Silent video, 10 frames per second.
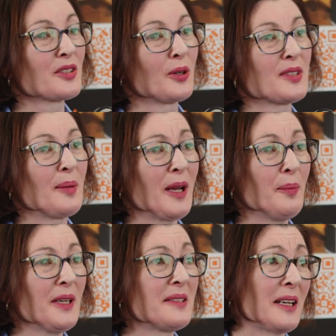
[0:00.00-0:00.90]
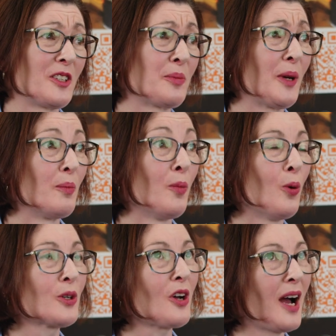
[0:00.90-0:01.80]
So some companies actually spend
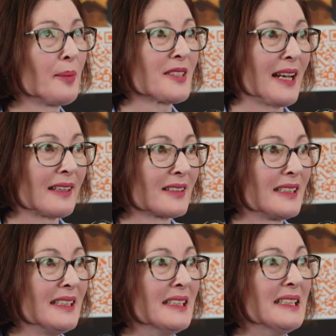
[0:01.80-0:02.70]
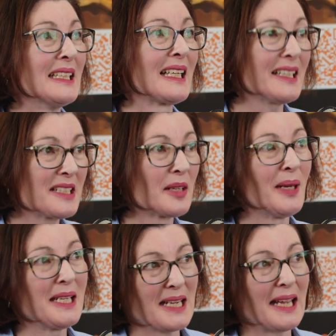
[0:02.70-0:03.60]
more time, sadly, collecting and
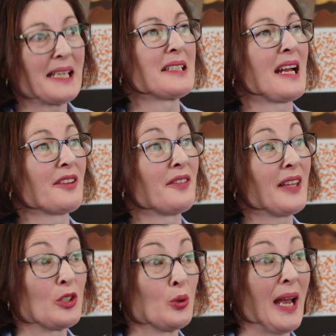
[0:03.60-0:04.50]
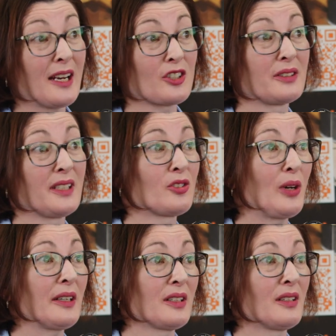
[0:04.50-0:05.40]
maintaining data than they do actually
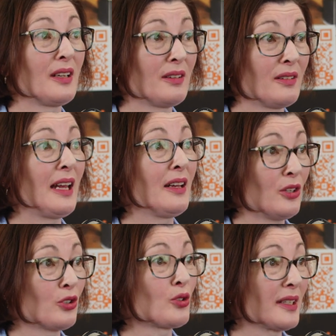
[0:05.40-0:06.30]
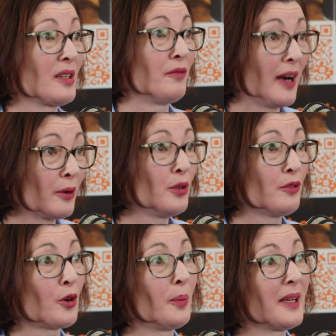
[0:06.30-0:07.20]
extracting value
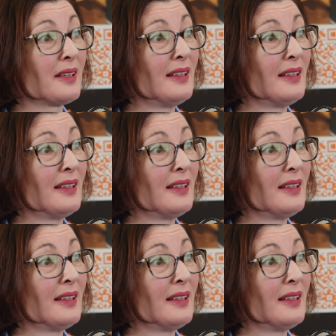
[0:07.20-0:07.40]
from it.